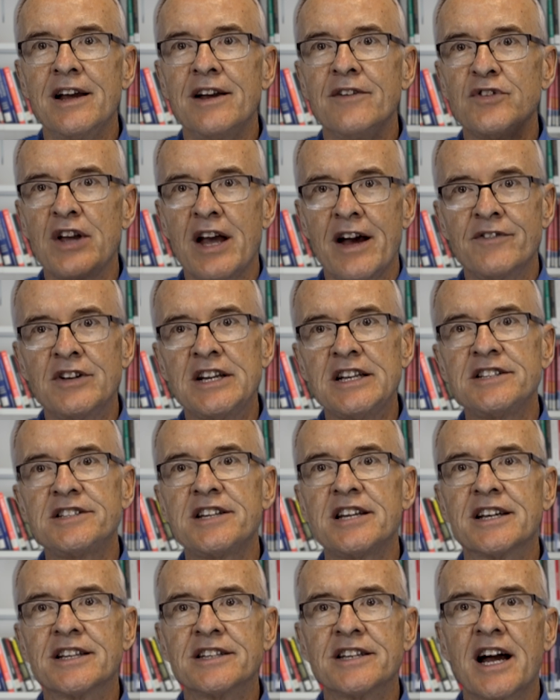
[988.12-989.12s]
If you have any
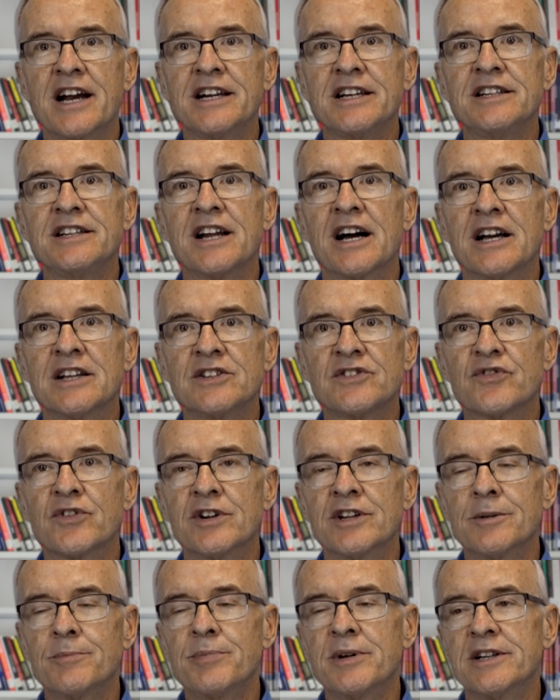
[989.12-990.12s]
1099s for
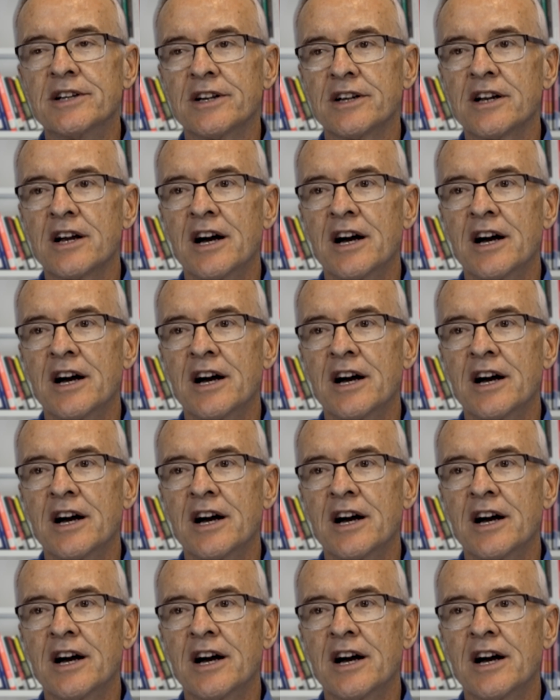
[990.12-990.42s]
independent